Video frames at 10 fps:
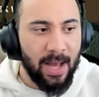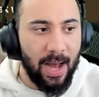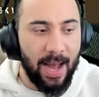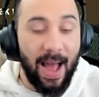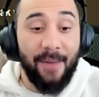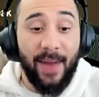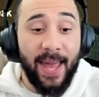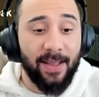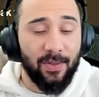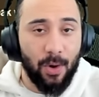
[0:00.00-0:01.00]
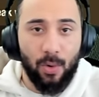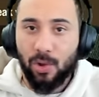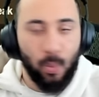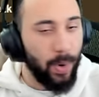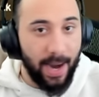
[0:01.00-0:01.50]
Uh, I've had it, though,
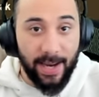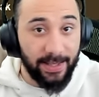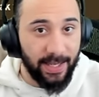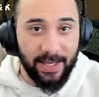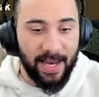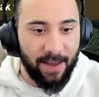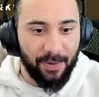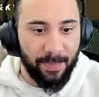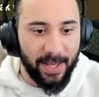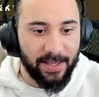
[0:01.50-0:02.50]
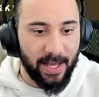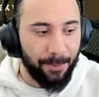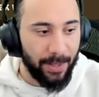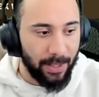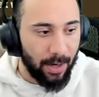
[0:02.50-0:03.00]
to where I didn't, every base had a
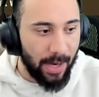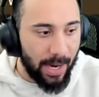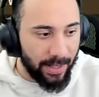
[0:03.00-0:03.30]
plague heart on